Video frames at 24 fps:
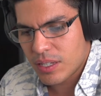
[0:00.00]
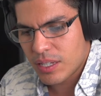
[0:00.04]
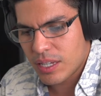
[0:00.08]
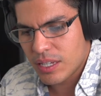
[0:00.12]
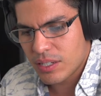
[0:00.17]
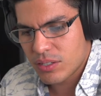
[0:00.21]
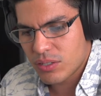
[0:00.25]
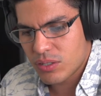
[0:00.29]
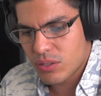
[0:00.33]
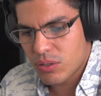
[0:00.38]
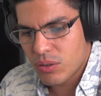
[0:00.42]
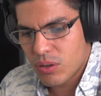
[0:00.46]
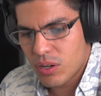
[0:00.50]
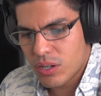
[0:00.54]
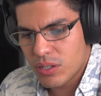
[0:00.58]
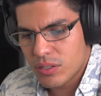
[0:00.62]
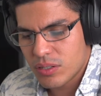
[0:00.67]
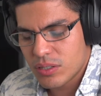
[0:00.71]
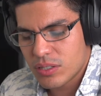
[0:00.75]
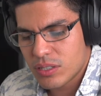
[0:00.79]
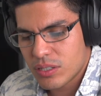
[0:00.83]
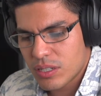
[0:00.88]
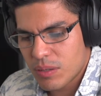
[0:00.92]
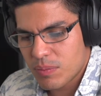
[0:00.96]
Yeah. So
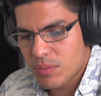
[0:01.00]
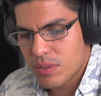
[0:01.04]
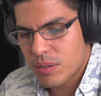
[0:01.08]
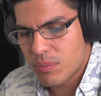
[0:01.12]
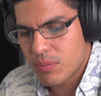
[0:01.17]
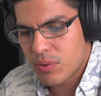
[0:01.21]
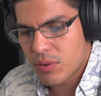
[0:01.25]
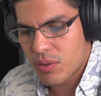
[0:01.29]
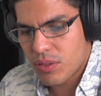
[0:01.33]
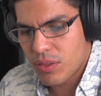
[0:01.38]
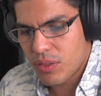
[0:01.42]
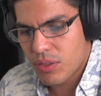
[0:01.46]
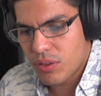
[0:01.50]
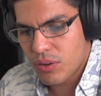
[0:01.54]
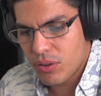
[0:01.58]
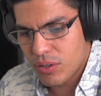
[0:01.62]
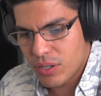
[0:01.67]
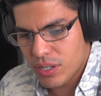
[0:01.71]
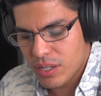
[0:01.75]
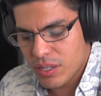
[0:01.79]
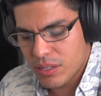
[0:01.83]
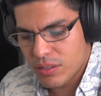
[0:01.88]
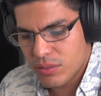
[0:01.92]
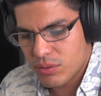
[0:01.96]
on September
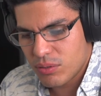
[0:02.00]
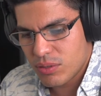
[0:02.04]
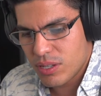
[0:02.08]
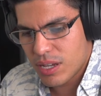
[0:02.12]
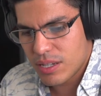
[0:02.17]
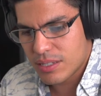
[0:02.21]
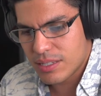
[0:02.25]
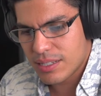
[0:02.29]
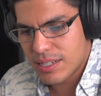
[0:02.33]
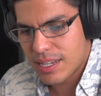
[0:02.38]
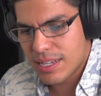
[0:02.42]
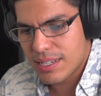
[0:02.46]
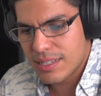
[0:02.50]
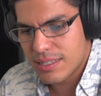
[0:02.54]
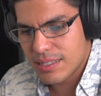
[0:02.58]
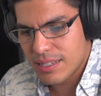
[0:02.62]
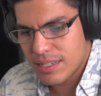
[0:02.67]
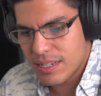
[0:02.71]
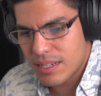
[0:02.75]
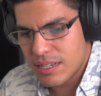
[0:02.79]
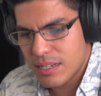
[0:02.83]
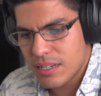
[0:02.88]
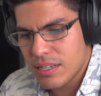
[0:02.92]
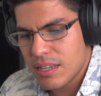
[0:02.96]
30th,
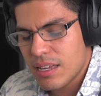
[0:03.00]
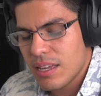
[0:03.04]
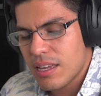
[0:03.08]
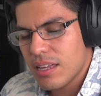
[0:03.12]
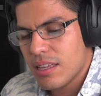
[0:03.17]
2019,